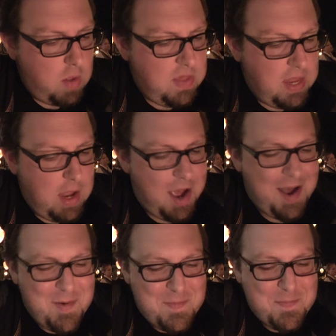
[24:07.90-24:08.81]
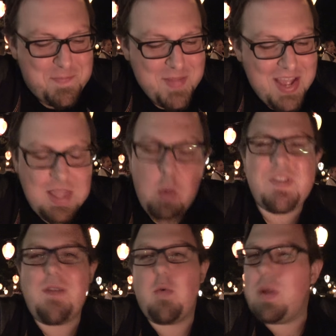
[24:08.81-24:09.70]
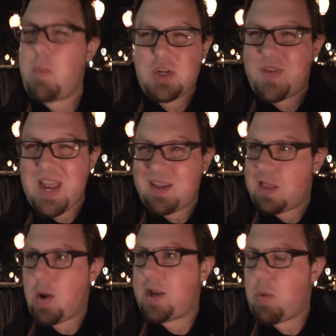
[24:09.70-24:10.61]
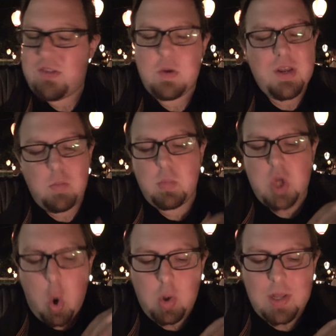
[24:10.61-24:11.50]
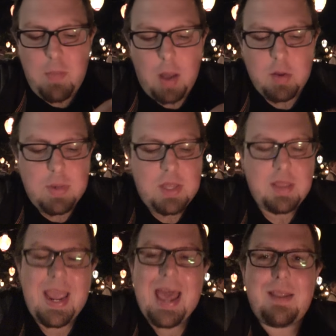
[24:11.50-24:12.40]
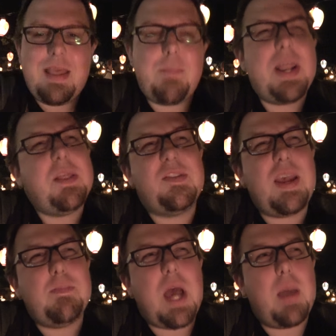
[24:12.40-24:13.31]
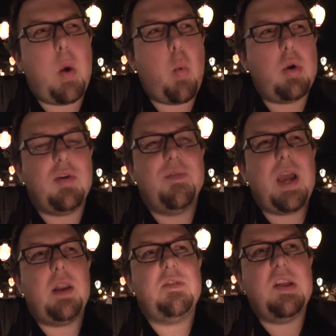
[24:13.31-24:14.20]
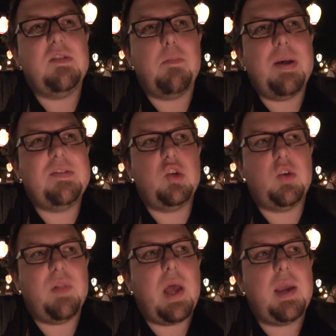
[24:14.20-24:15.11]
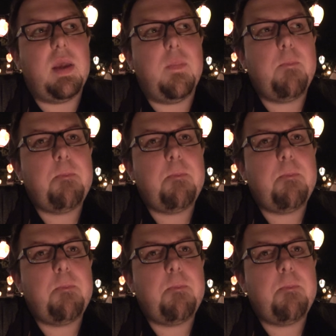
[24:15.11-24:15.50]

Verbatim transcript: there was never really much of an ending there anyway, so it didn't totally bother me that they added that. But at the same time, I wonder if it kind of sends a message of like,